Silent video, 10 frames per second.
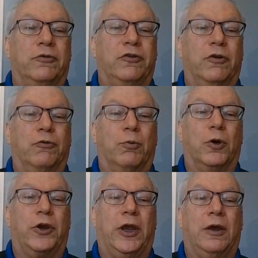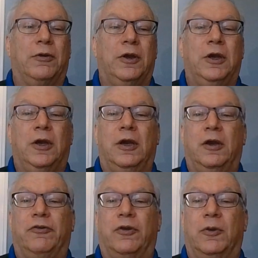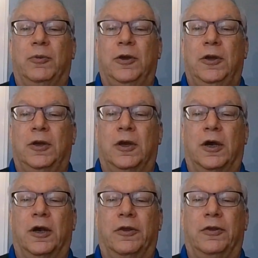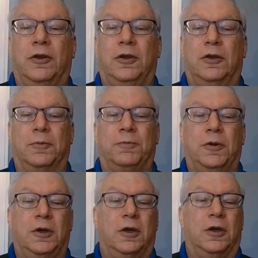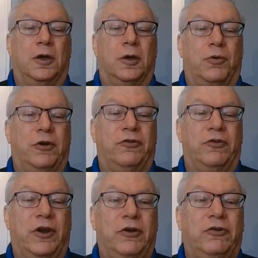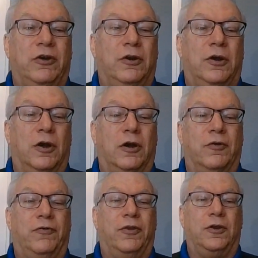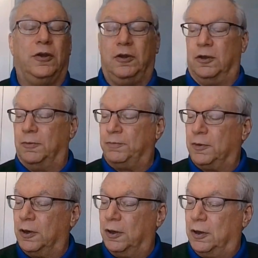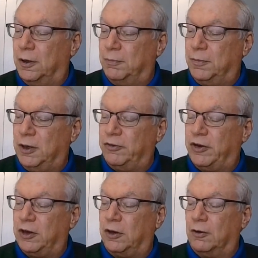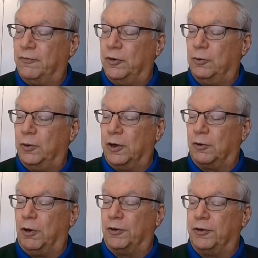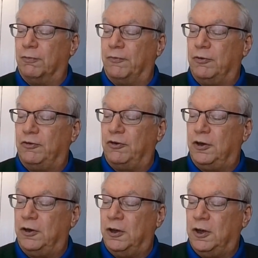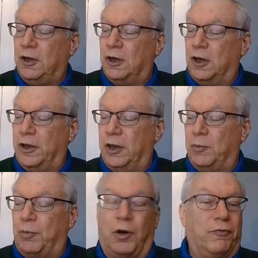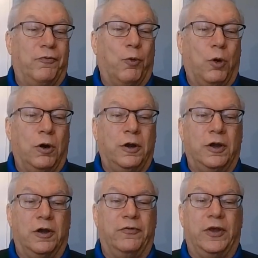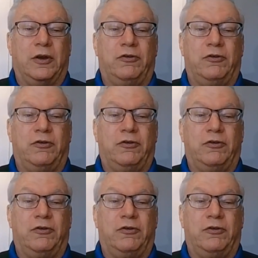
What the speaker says: skills workout is going to be the presentation of the intake interview and quality review sheet, and part 4 of that